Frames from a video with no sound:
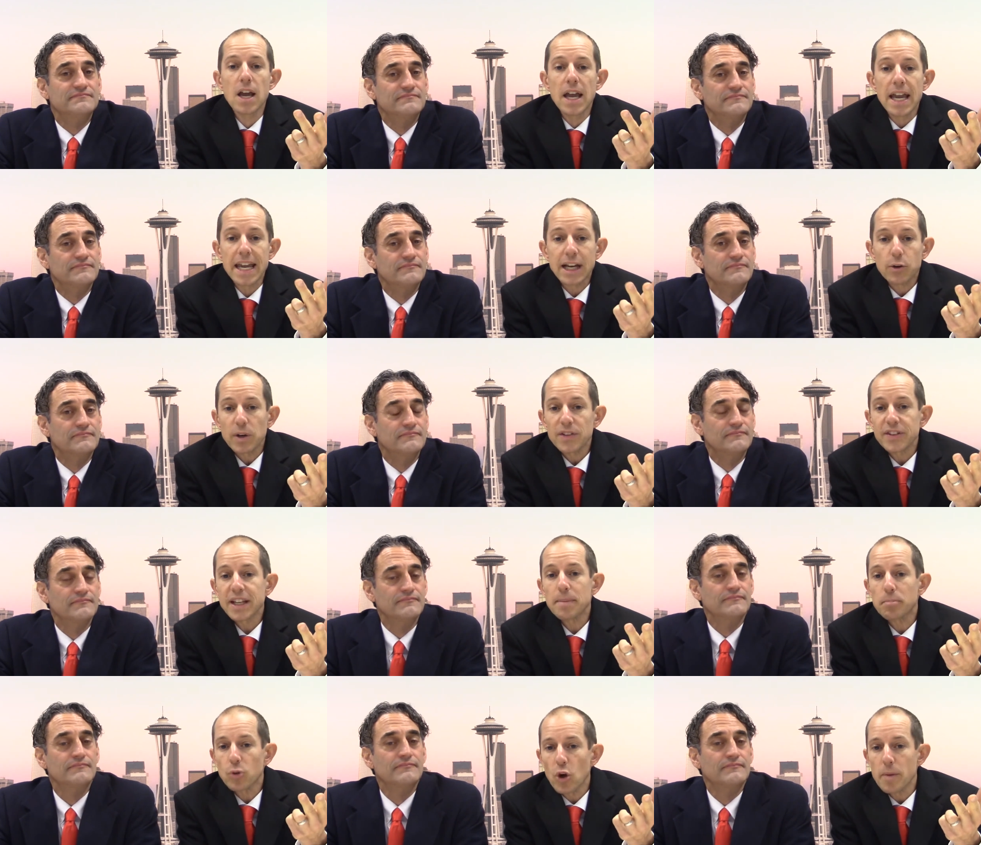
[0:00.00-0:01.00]
Speaker 1: increasing
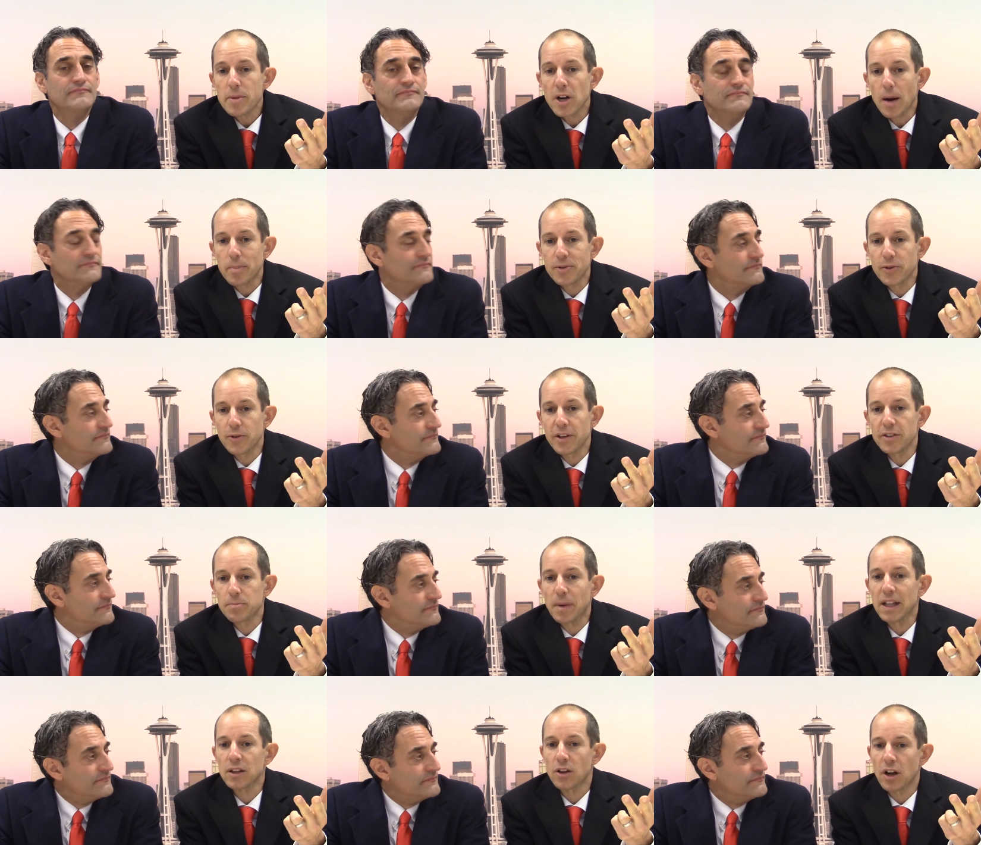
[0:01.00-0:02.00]
employment opportunities by
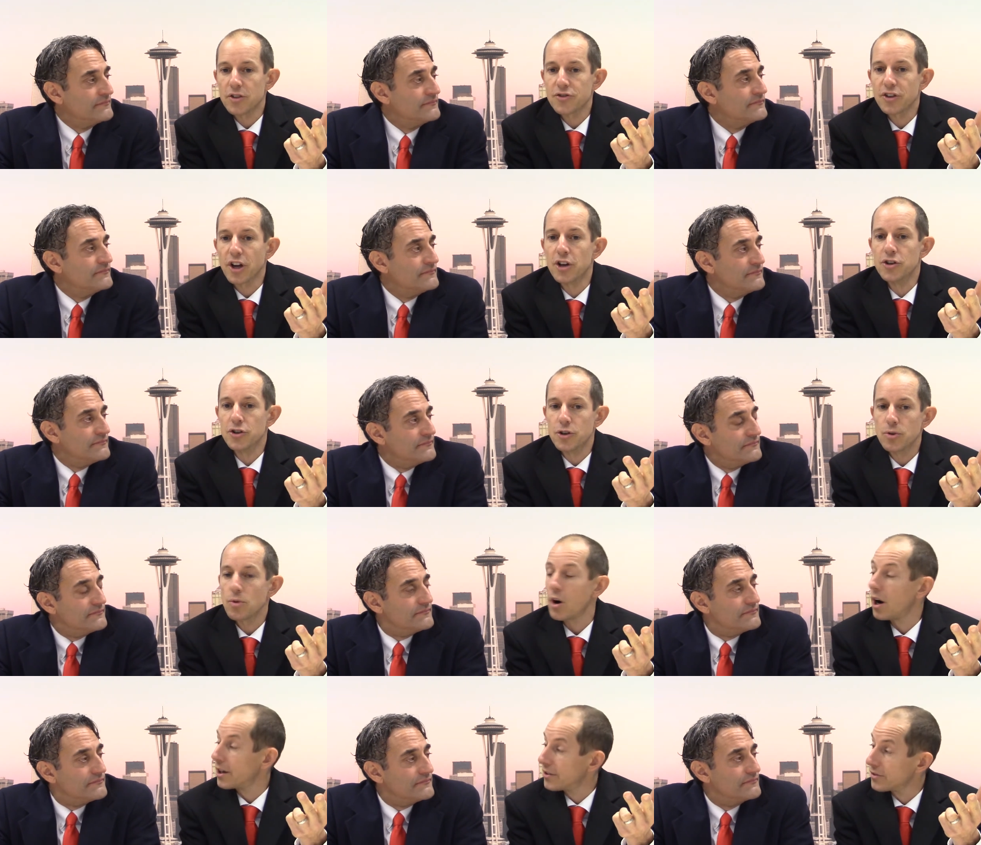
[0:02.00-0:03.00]
launching a new
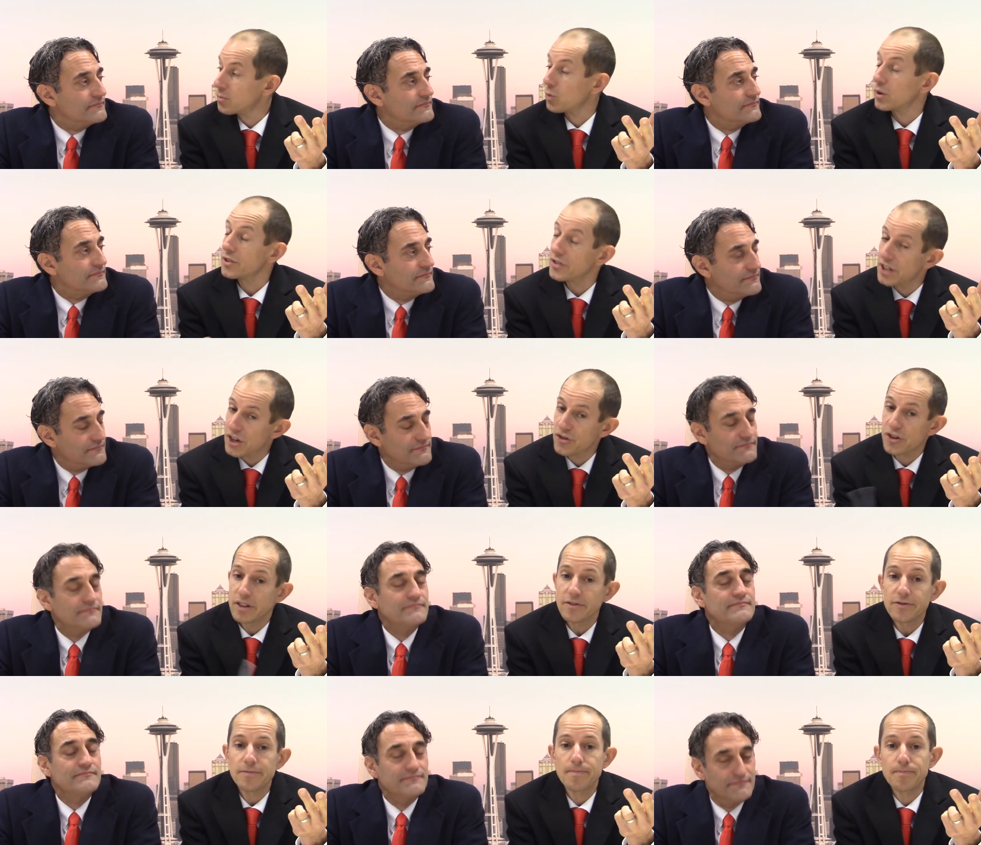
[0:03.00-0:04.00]
Autism Works initiative,
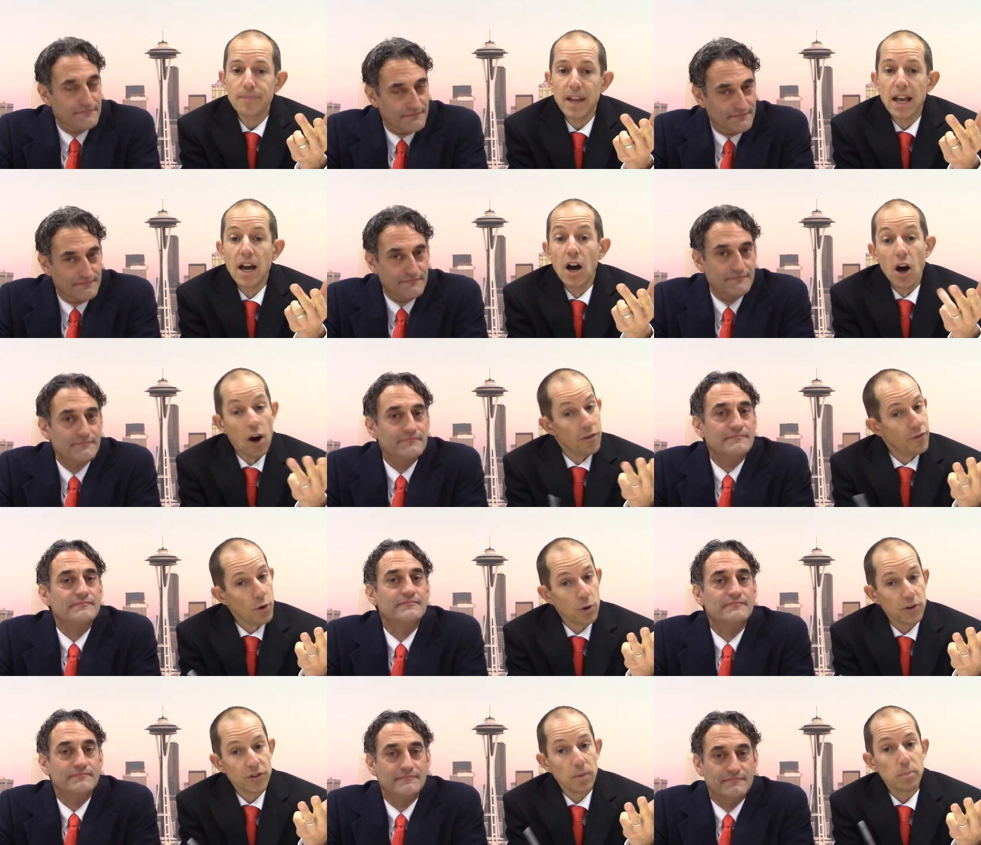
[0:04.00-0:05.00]
a
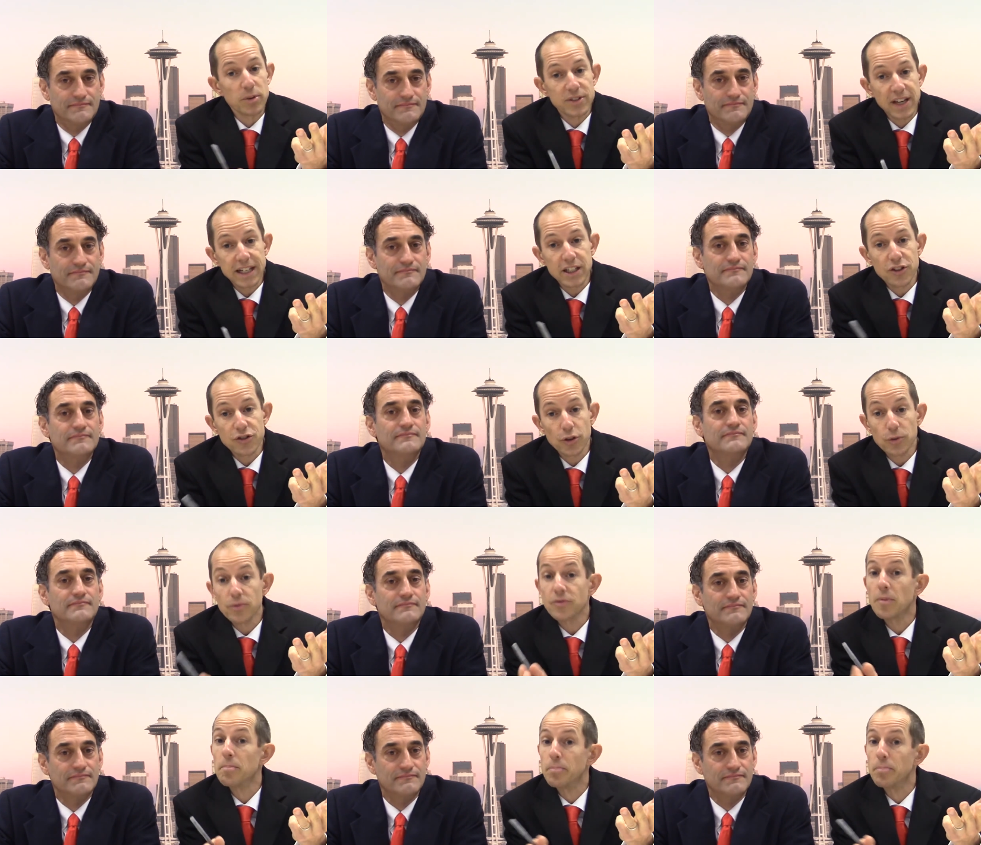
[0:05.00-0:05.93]
focus on protecting children from